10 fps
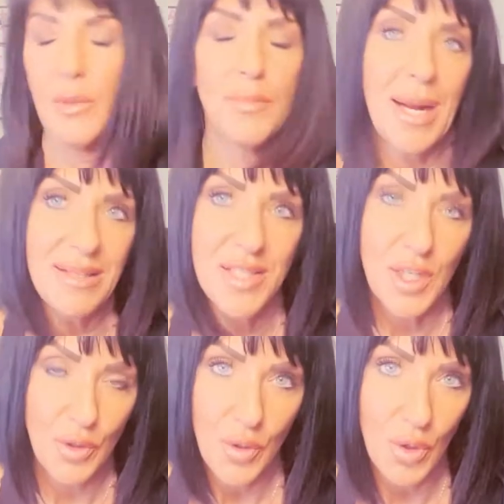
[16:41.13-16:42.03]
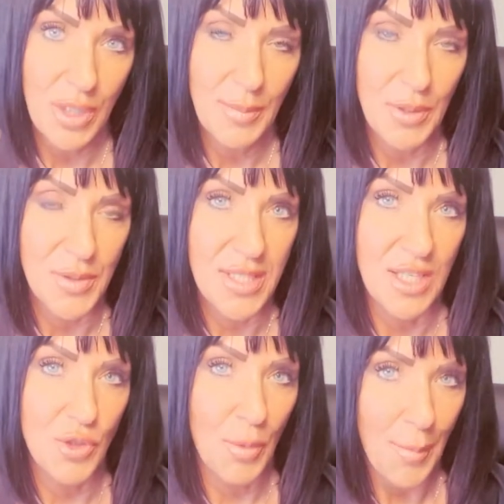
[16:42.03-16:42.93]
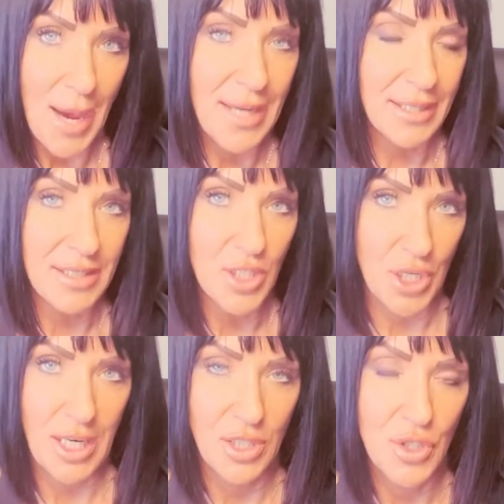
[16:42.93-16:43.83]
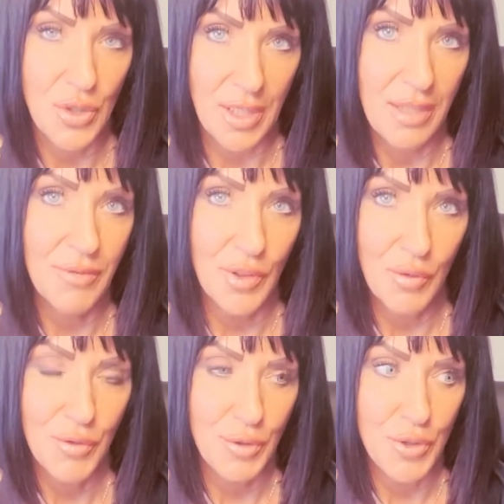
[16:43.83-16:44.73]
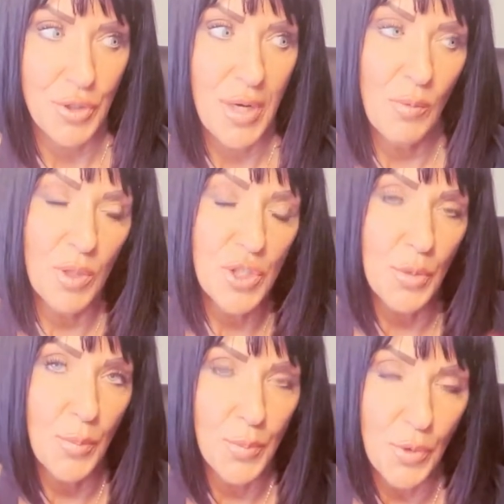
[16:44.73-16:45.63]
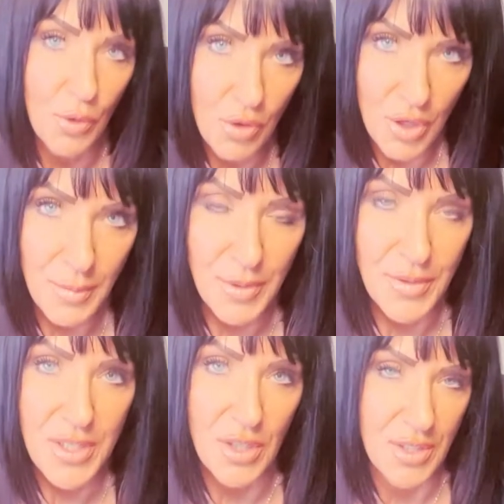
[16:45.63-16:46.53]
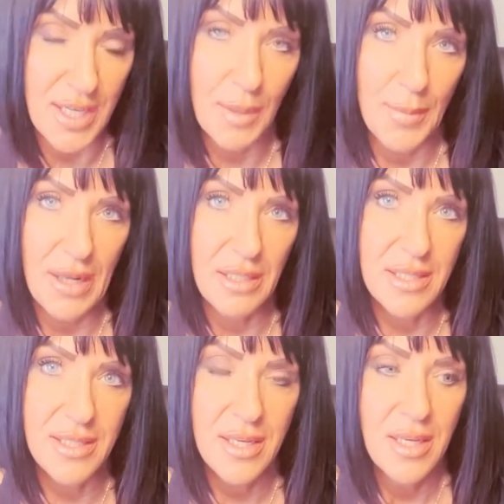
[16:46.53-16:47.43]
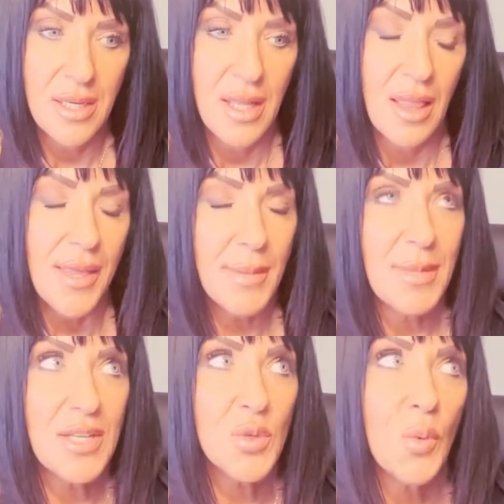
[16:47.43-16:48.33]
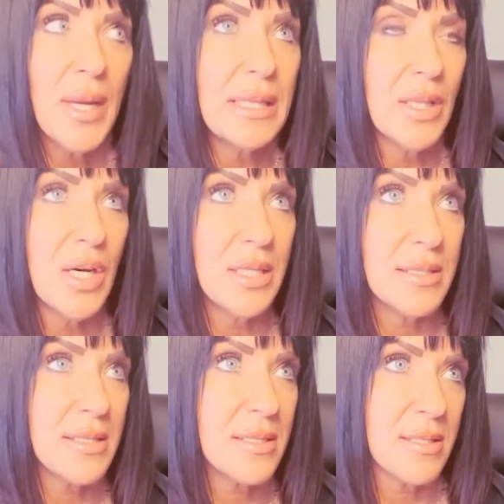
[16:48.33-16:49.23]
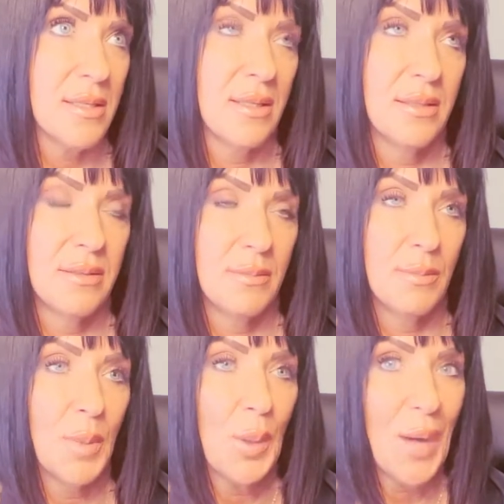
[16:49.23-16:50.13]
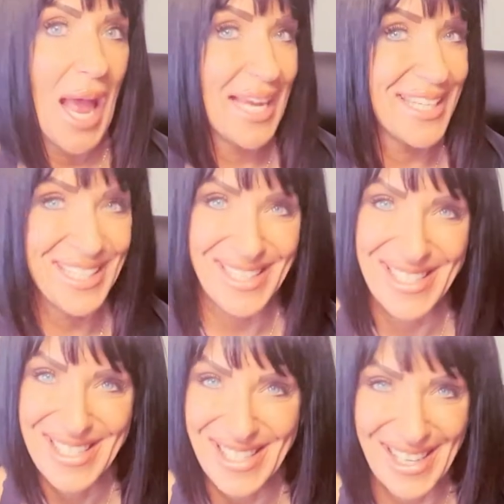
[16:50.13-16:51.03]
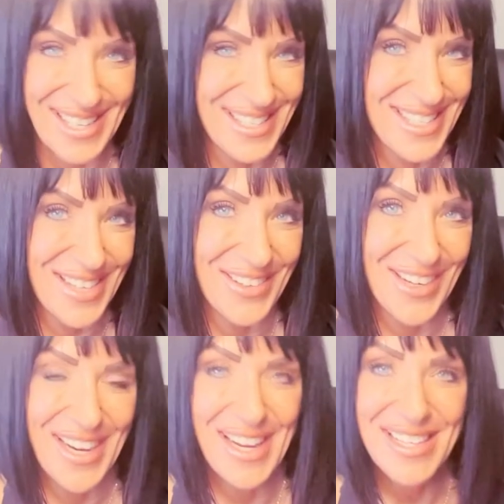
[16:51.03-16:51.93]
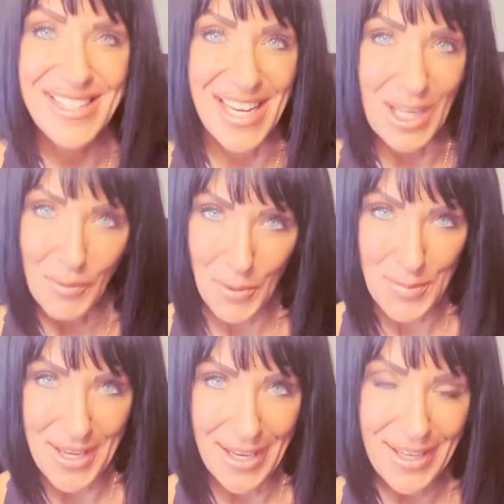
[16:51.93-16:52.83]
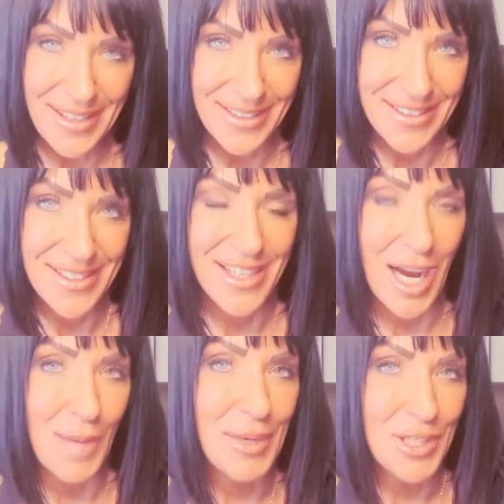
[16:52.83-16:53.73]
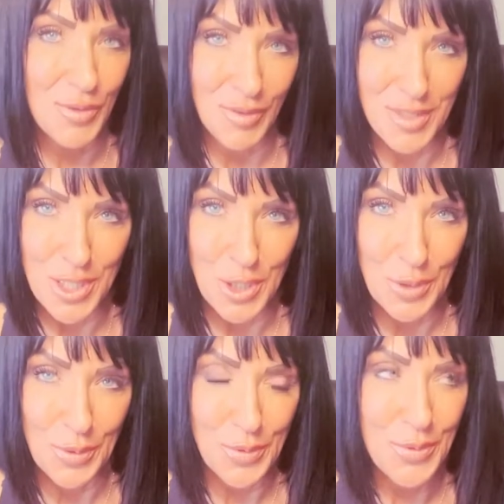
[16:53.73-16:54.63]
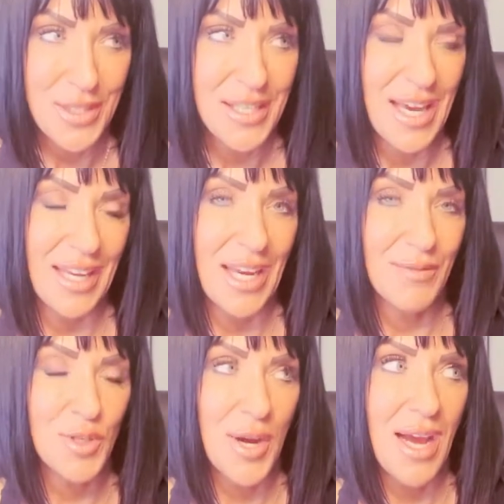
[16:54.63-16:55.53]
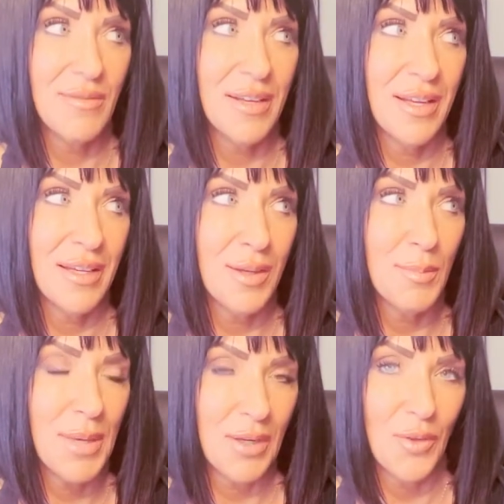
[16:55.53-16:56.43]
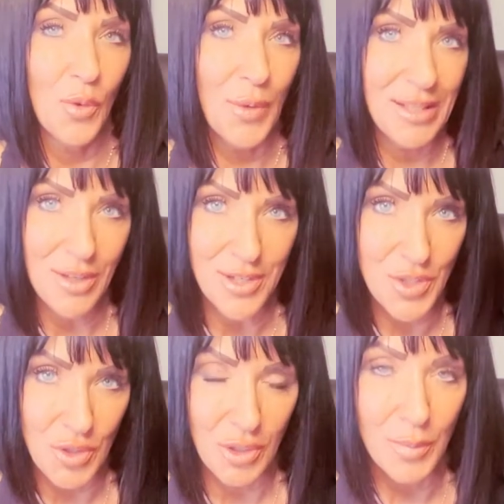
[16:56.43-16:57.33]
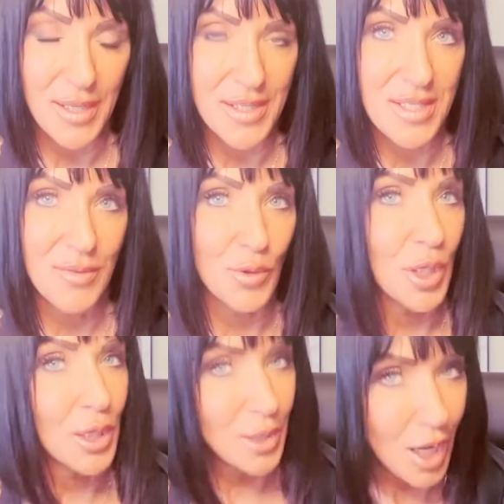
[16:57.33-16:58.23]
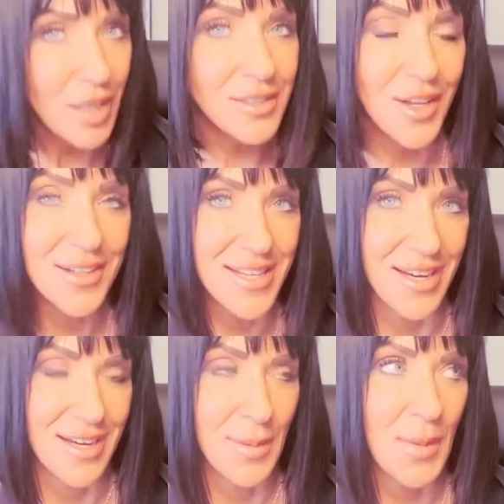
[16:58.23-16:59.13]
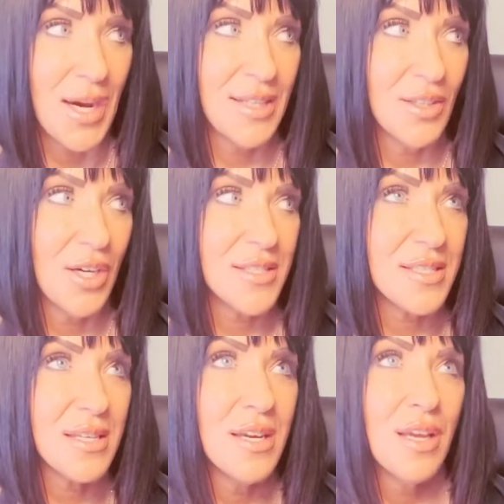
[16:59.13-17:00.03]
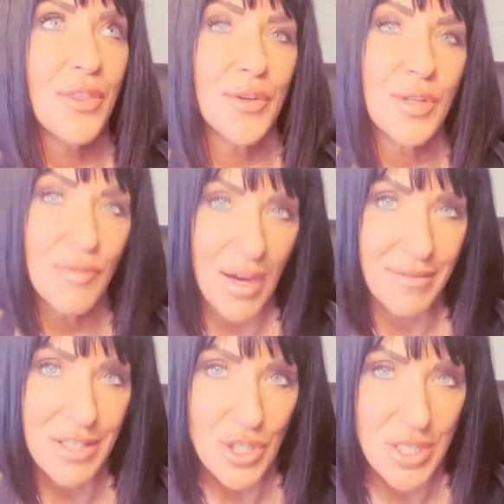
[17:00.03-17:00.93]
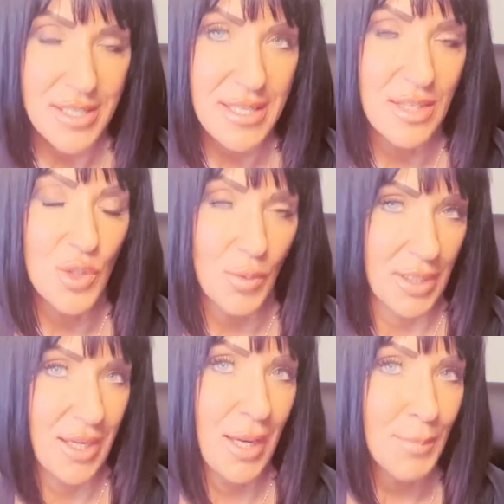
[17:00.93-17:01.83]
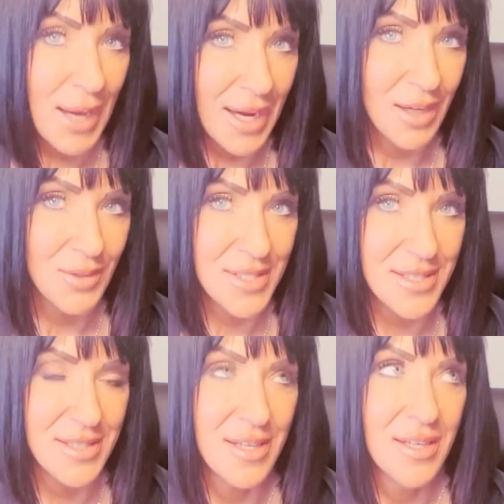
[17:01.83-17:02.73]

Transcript: Balancing your hormones can dramatically change your life and your future. And once your, your hormones start to get balanced, that makes weight loss miraculously easier. Take it from me. I'm age 52, and after having been on the weight loss struggle bus for a long, long time, I lost 35 inches and 28 pounds